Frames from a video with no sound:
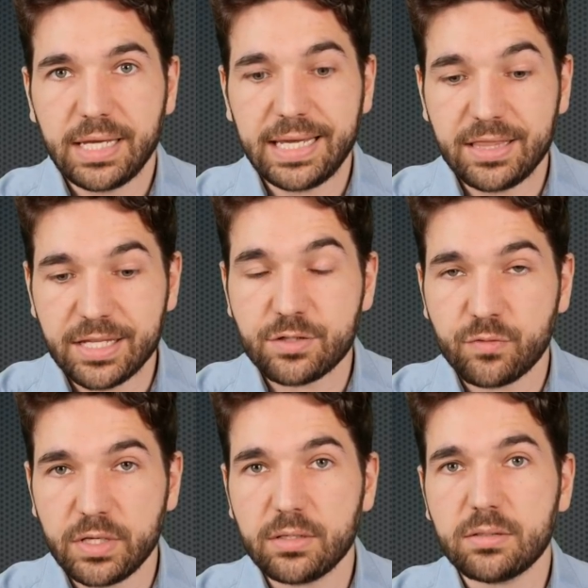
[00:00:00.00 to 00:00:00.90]
in this
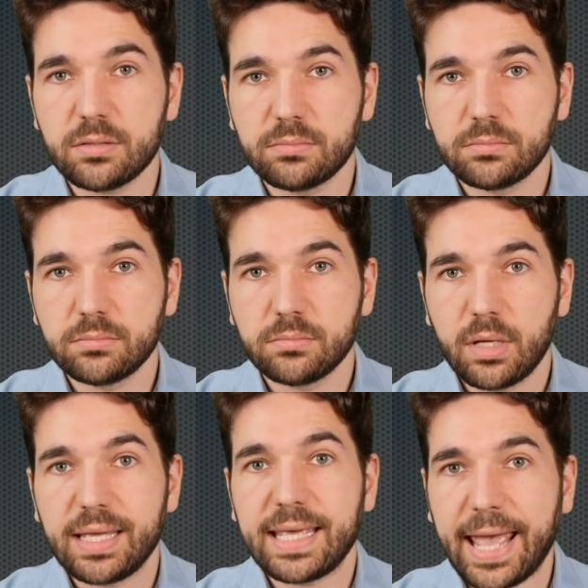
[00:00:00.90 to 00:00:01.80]
field
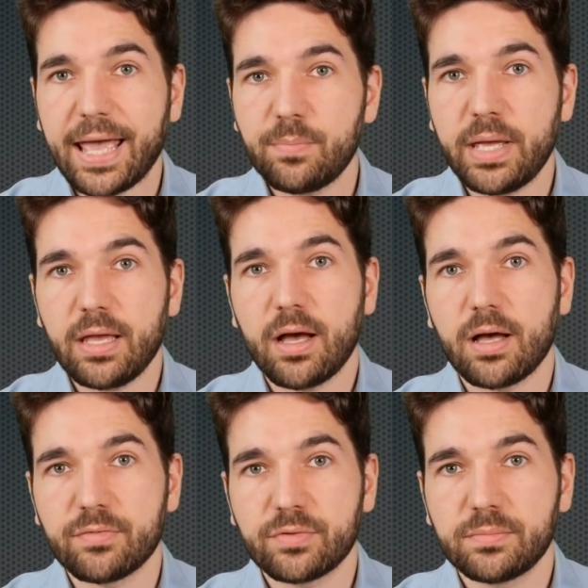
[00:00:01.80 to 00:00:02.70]
can pay
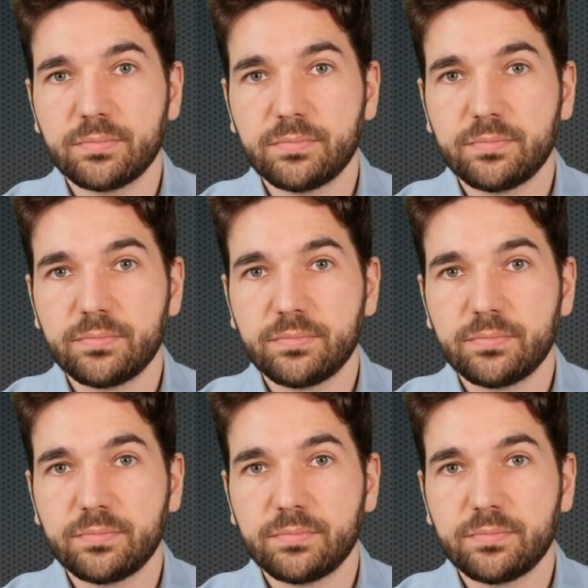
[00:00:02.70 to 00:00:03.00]
off.